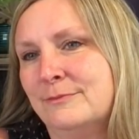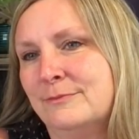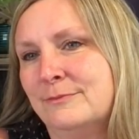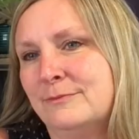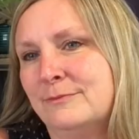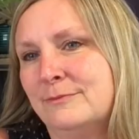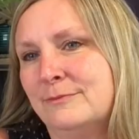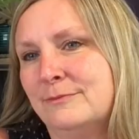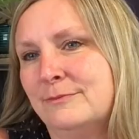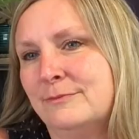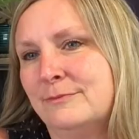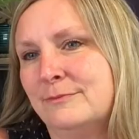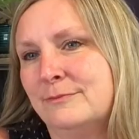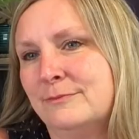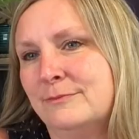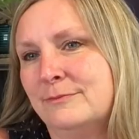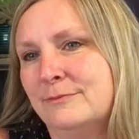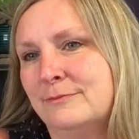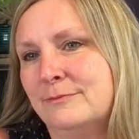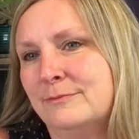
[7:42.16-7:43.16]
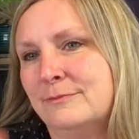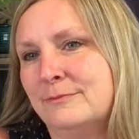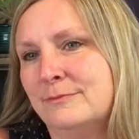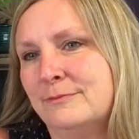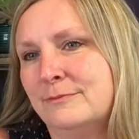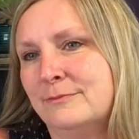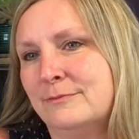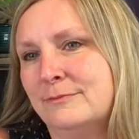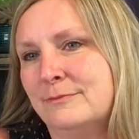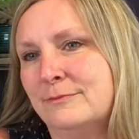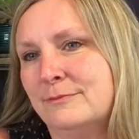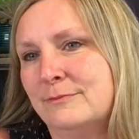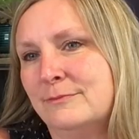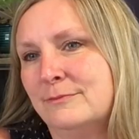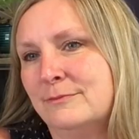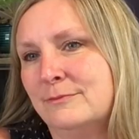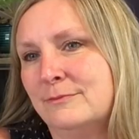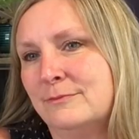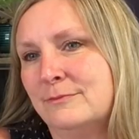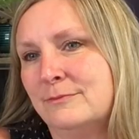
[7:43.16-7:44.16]

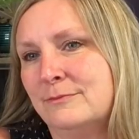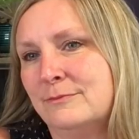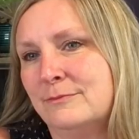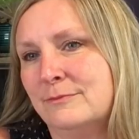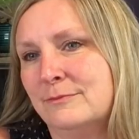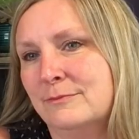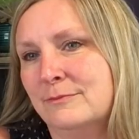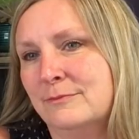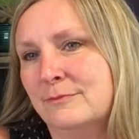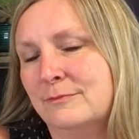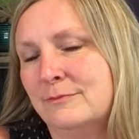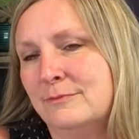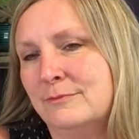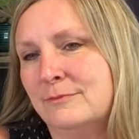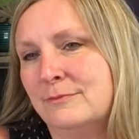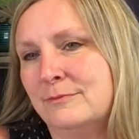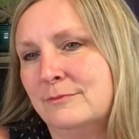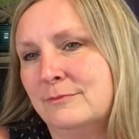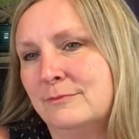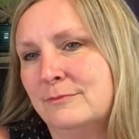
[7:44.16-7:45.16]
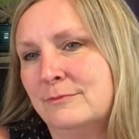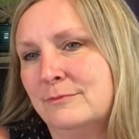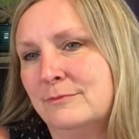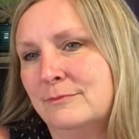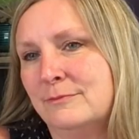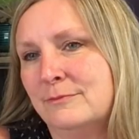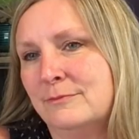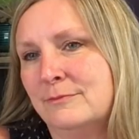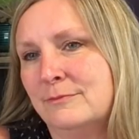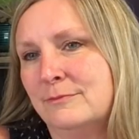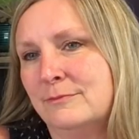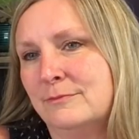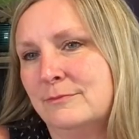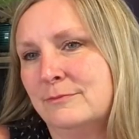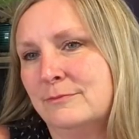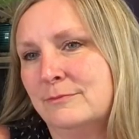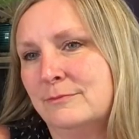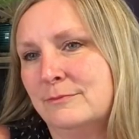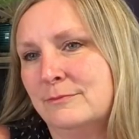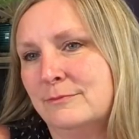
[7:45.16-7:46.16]

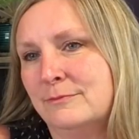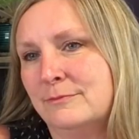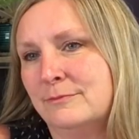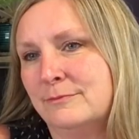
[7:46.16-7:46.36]
[no speech]